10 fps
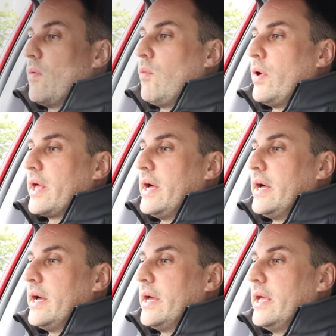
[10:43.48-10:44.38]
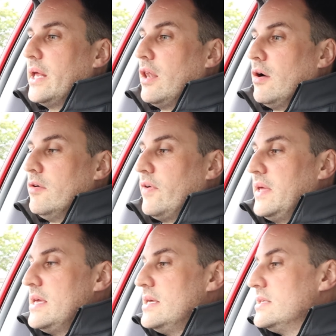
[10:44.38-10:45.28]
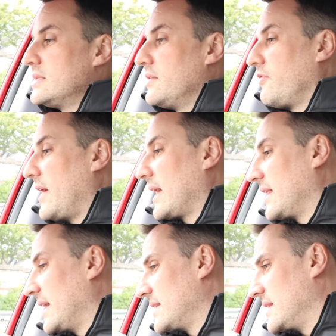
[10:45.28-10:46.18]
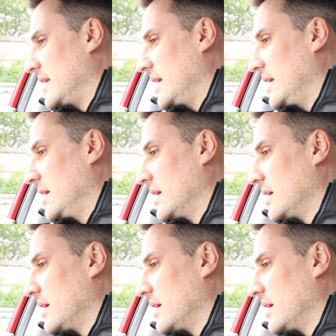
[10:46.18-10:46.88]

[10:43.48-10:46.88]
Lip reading: What I love is the fact that the